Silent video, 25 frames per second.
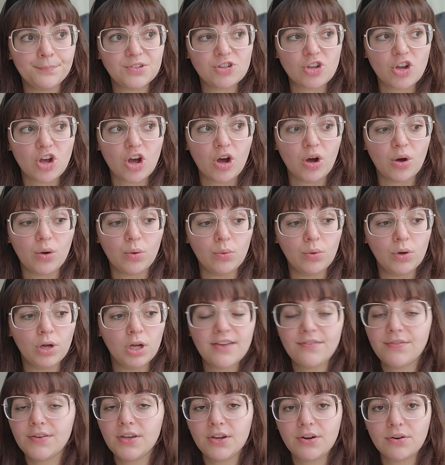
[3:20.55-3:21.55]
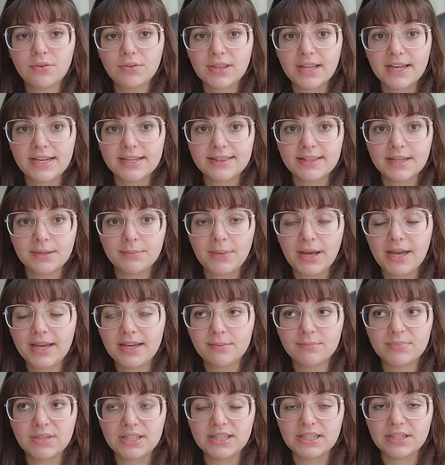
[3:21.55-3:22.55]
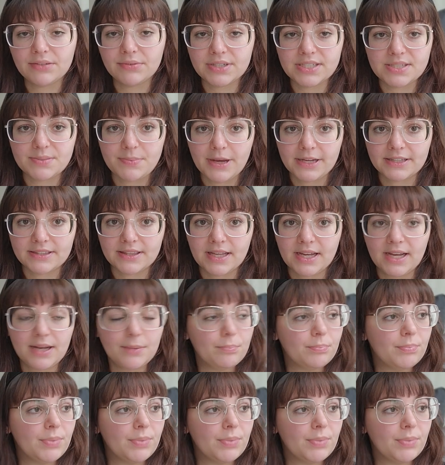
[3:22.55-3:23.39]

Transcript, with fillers: So if you don't like them, I completely respect that,